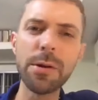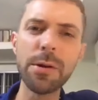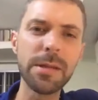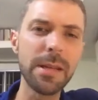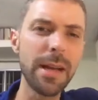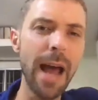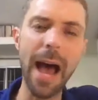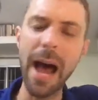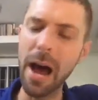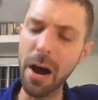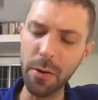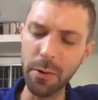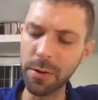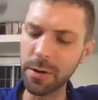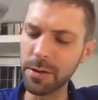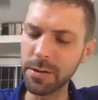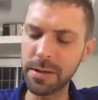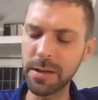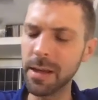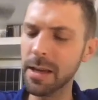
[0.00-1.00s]
and
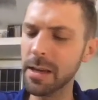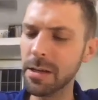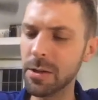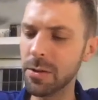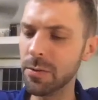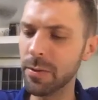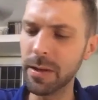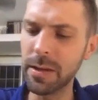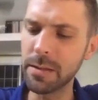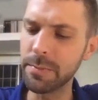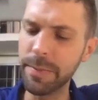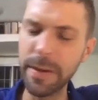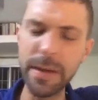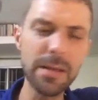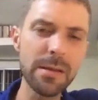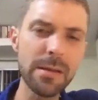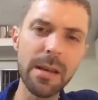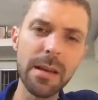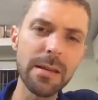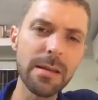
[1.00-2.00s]
hours into his
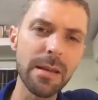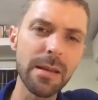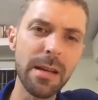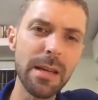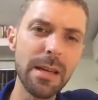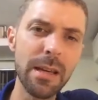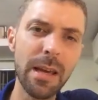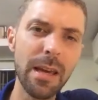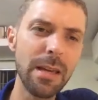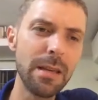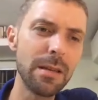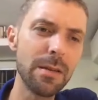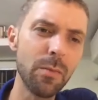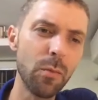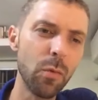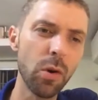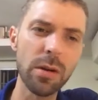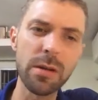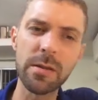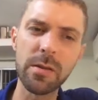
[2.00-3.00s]
business, and he
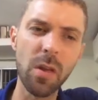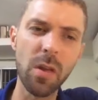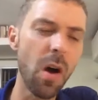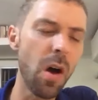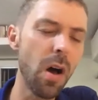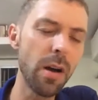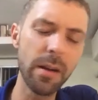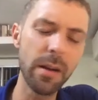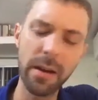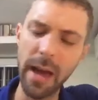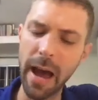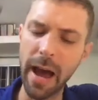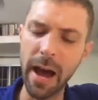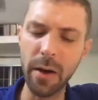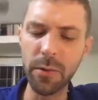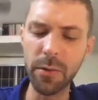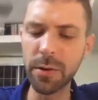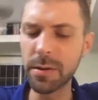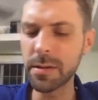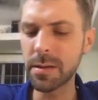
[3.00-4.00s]
works long
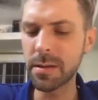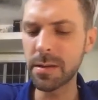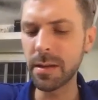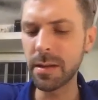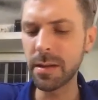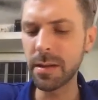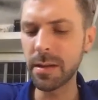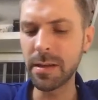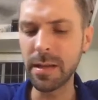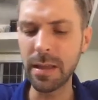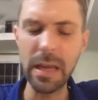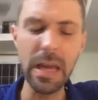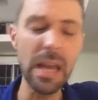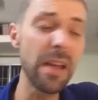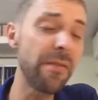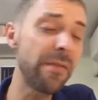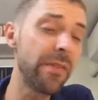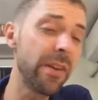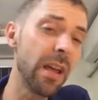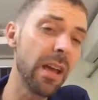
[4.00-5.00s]
hours into the
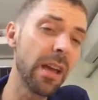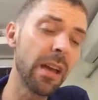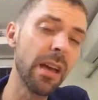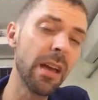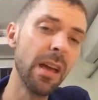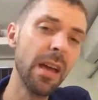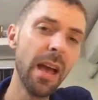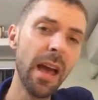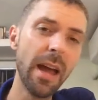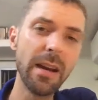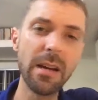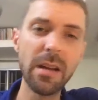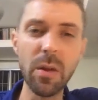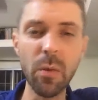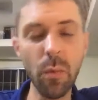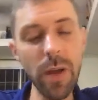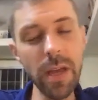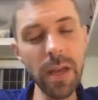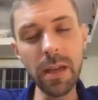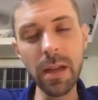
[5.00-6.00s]
evening and into the
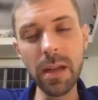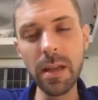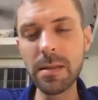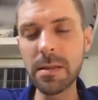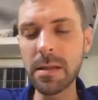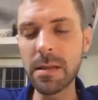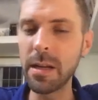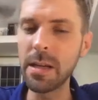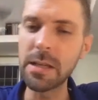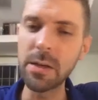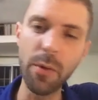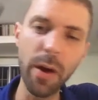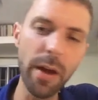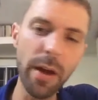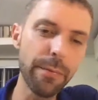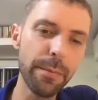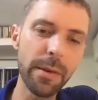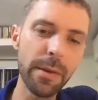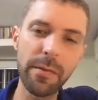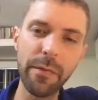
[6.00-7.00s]
weekends, and he's away
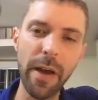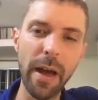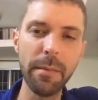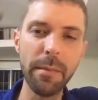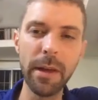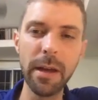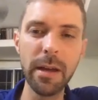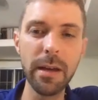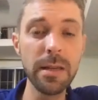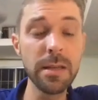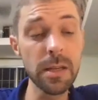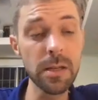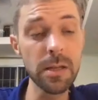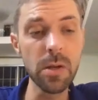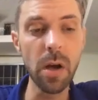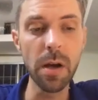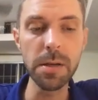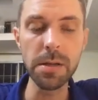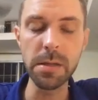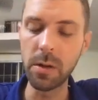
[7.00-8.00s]
from his family and he's
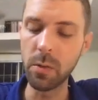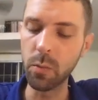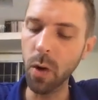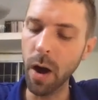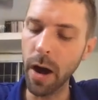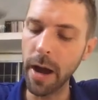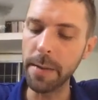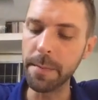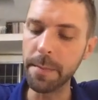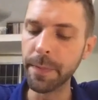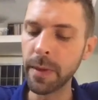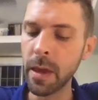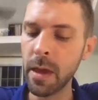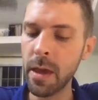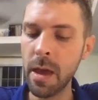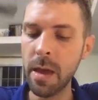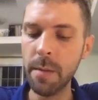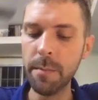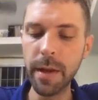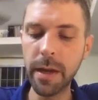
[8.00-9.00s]
exhausted. Why?
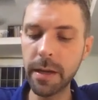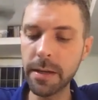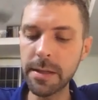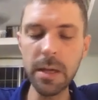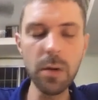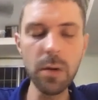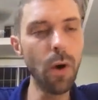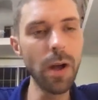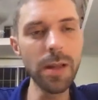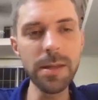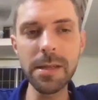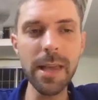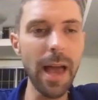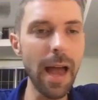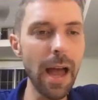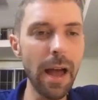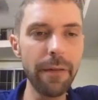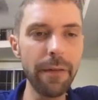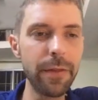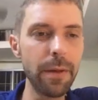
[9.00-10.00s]
Because he wants to
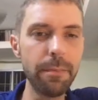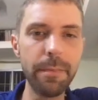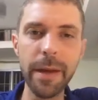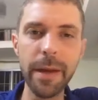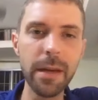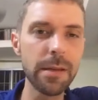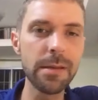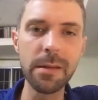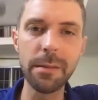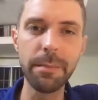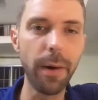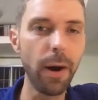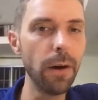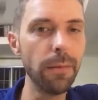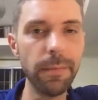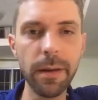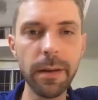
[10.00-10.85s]
have the biggest apartment.